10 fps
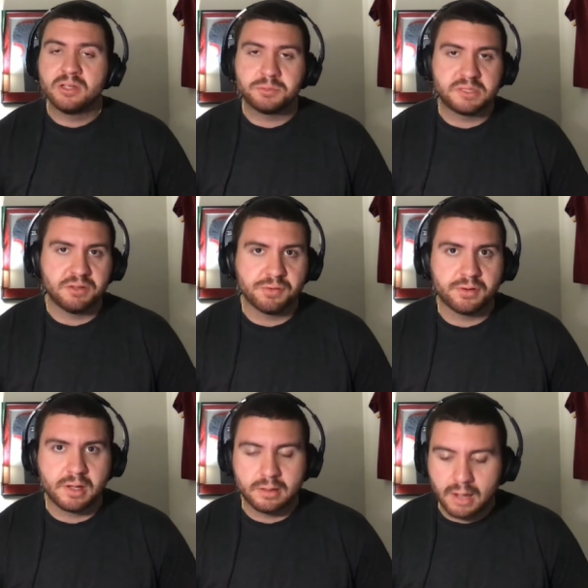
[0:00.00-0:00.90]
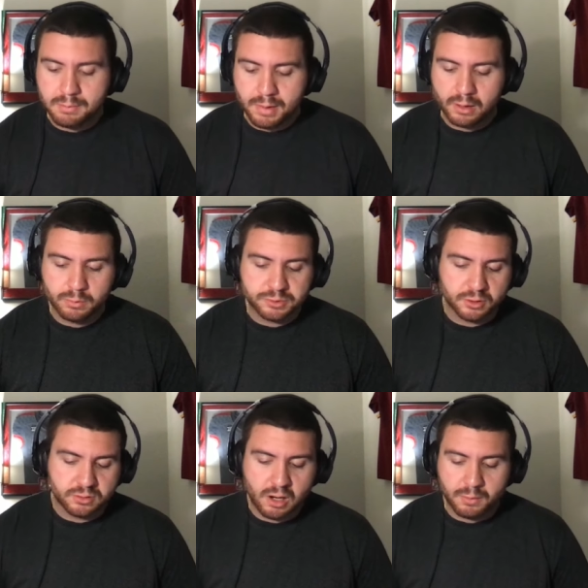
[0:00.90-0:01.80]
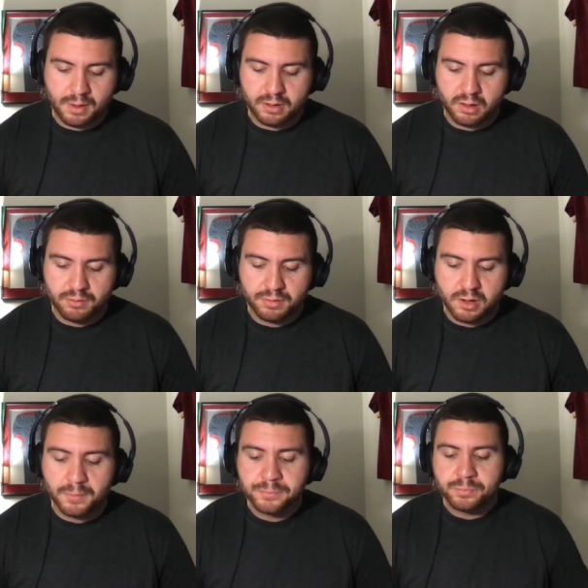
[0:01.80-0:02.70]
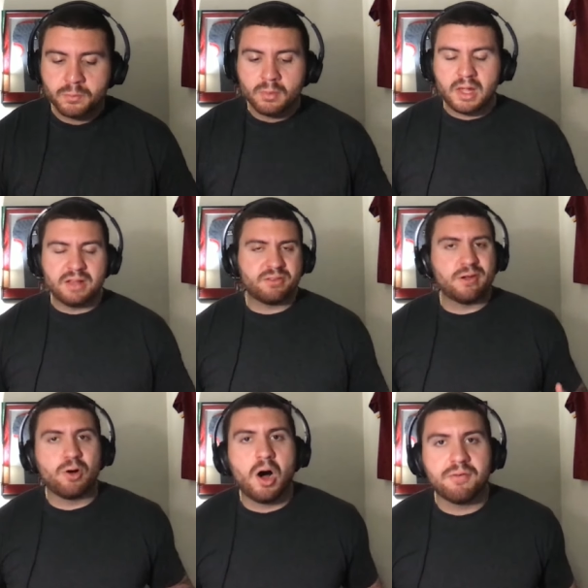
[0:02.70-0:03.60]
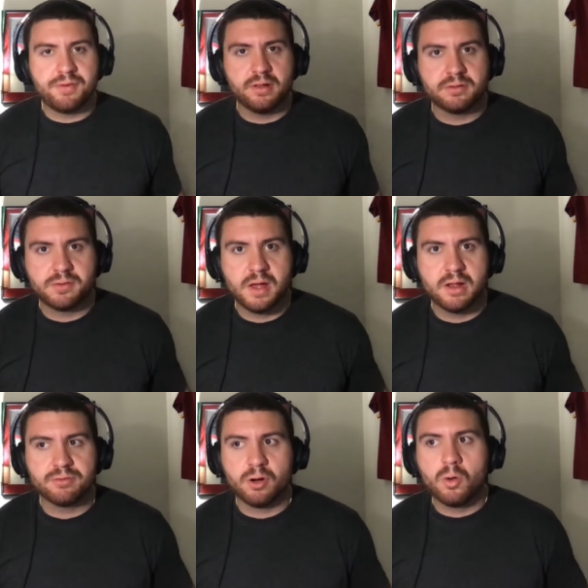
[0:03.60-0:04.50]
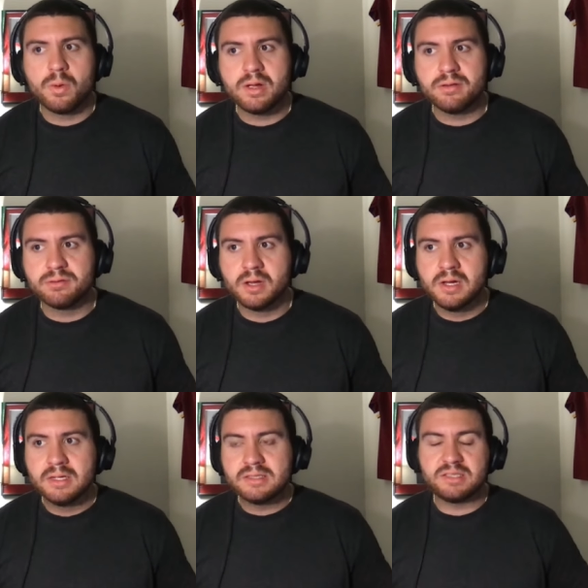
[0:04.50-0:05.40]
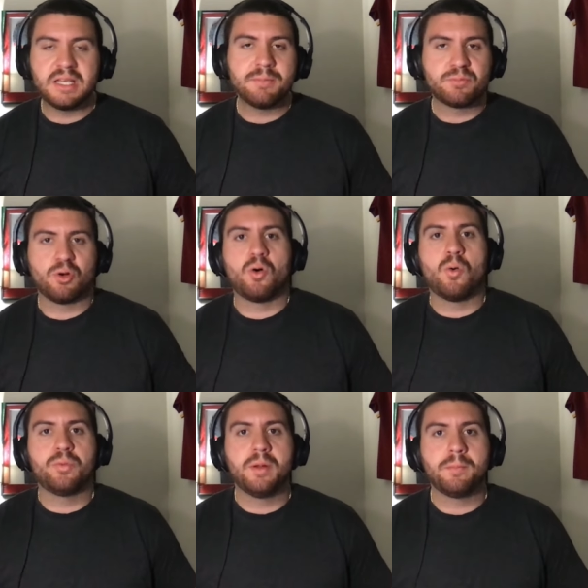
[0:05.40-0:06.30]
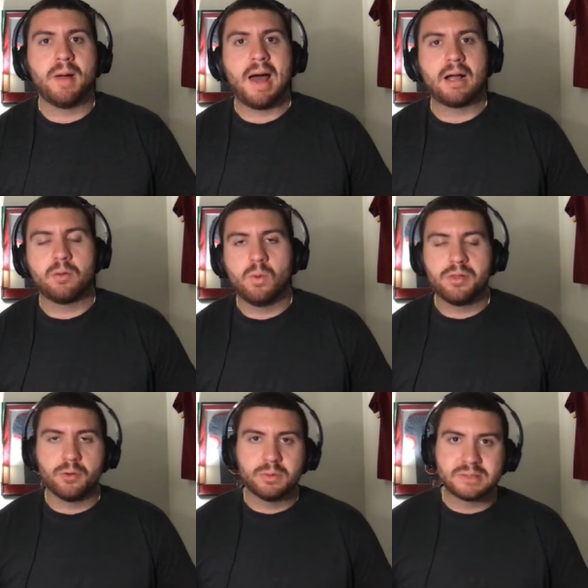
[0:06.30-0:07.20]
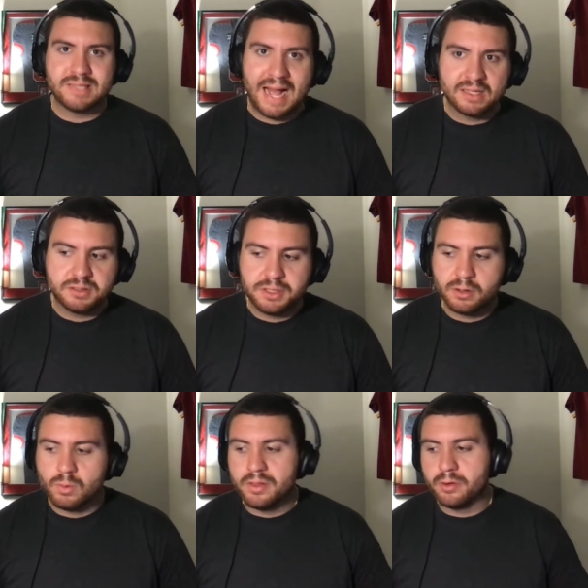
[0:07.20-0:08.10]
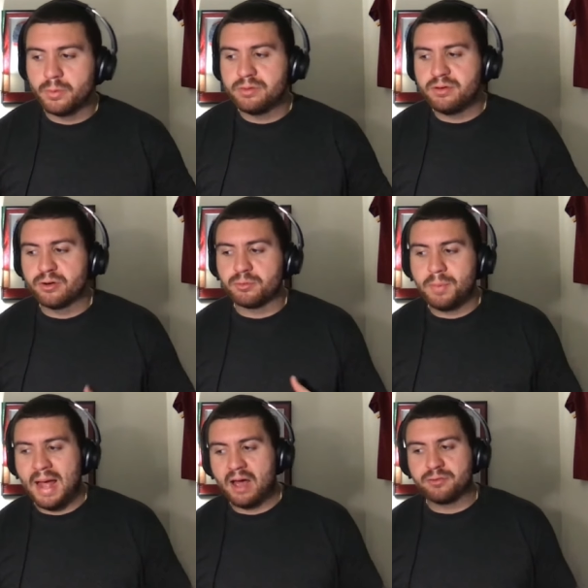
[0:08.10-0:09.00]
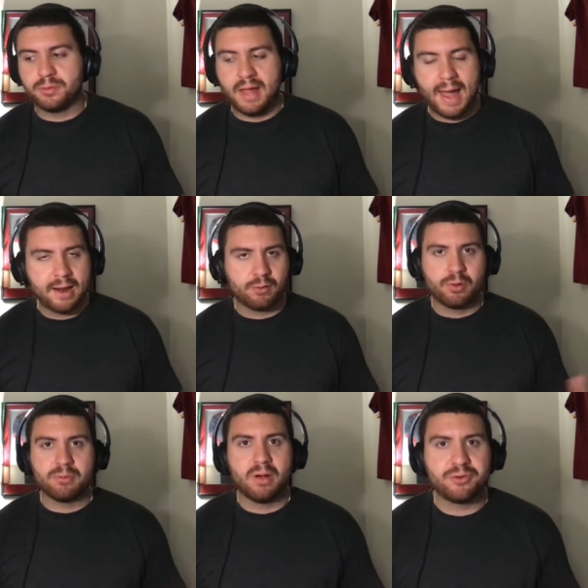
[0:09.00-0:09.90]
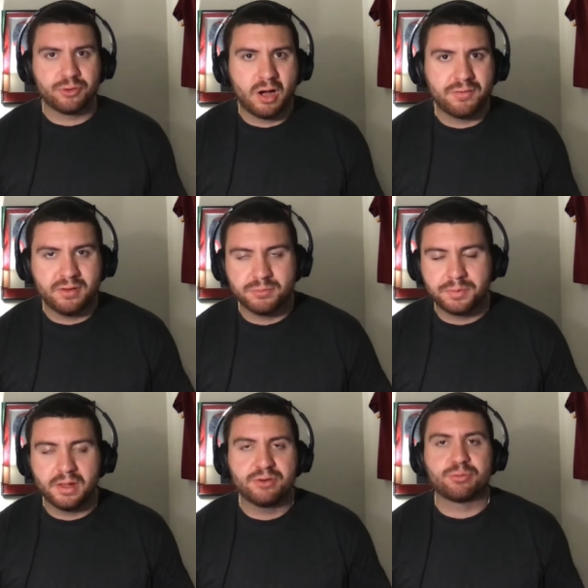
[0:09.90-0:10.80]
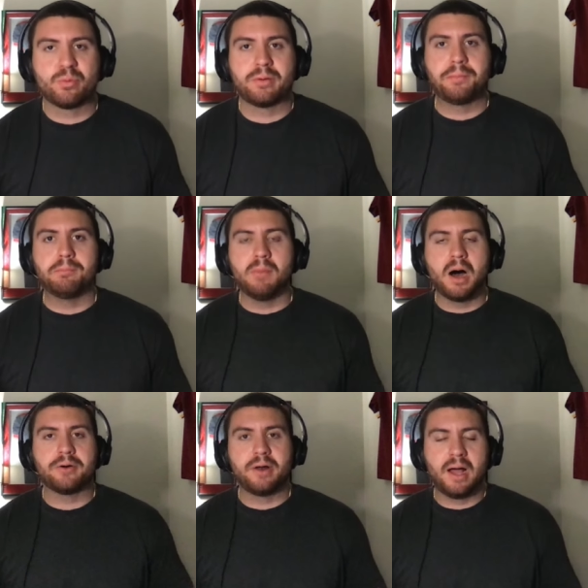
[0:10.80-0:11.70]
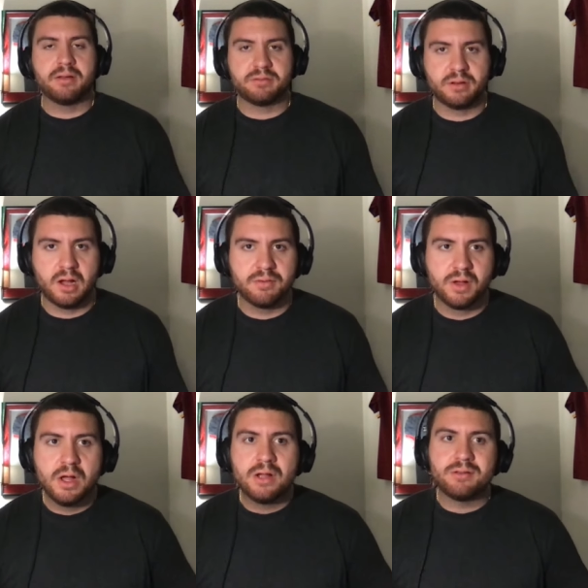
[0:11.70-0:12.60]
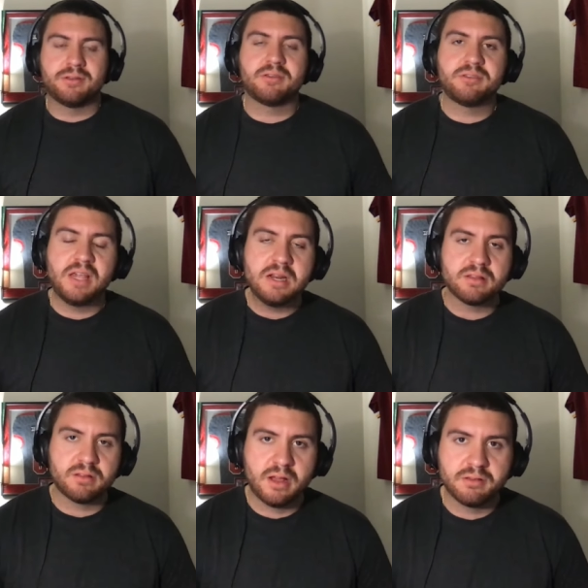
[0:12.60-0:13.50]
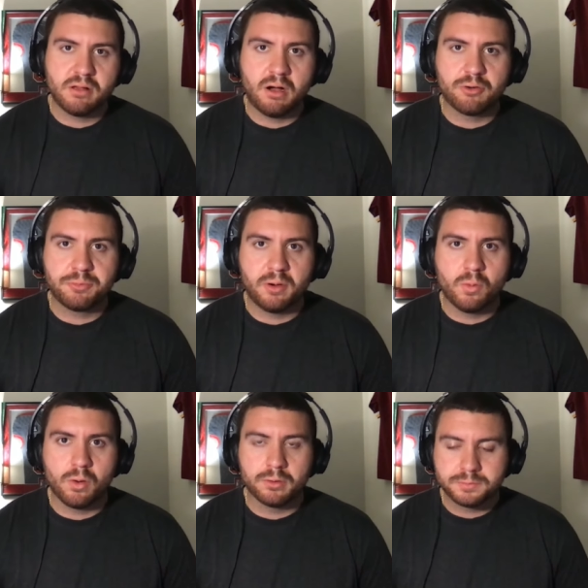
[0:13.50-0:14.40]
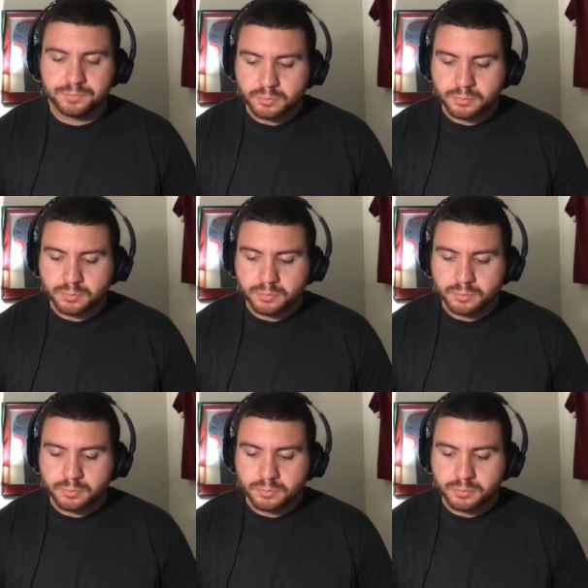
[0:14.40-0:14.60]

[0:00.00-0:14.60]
specifically at linebacker, which I'll talk about in another video it's their offense that has always seemed to hold them back, whether it was last year, whether it was years past, where they had a great rushing offense, but they just weren't modernized enough to succeed in today's college ball world.